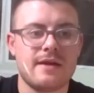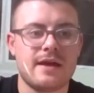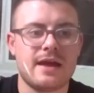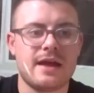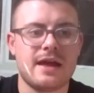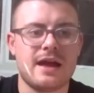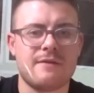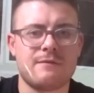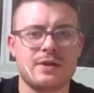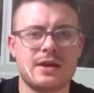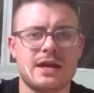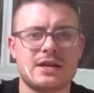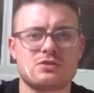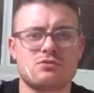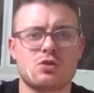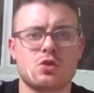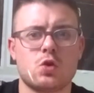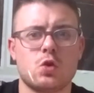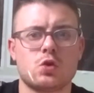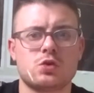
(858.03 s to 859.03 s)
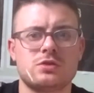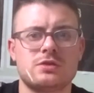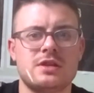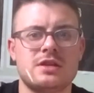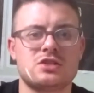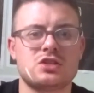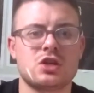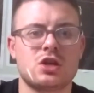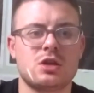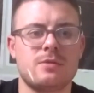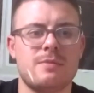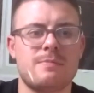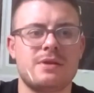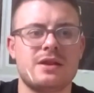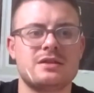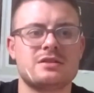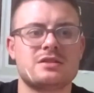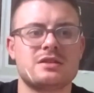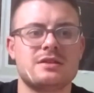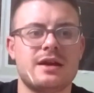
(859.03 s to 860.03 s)
I think as recording this, they're going to be
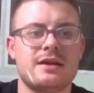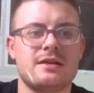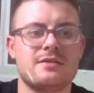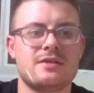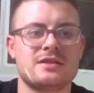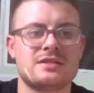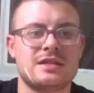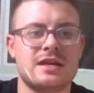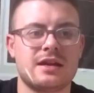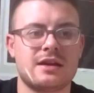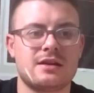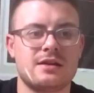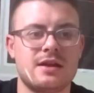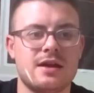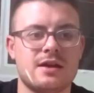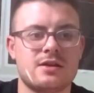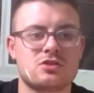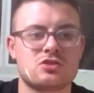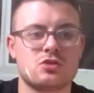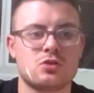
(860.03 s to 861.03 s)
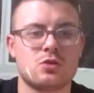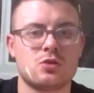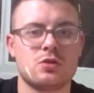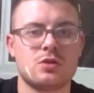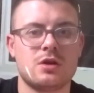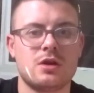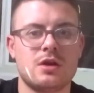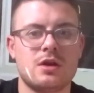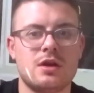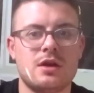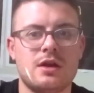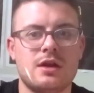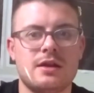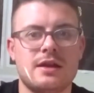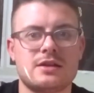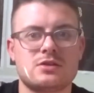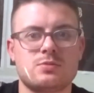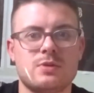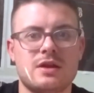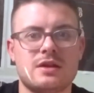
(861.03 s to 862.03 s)
playing tonight, the second leg. So
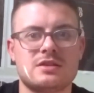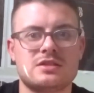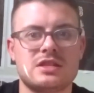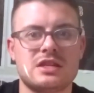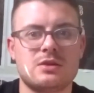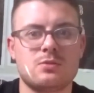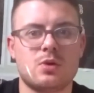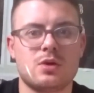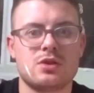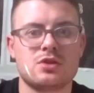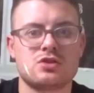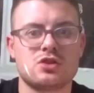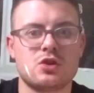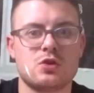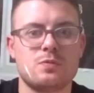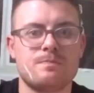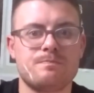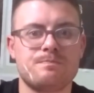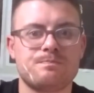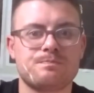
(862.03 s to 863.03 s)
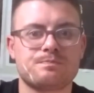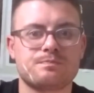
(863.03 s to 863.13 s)
let's wait and see what they do.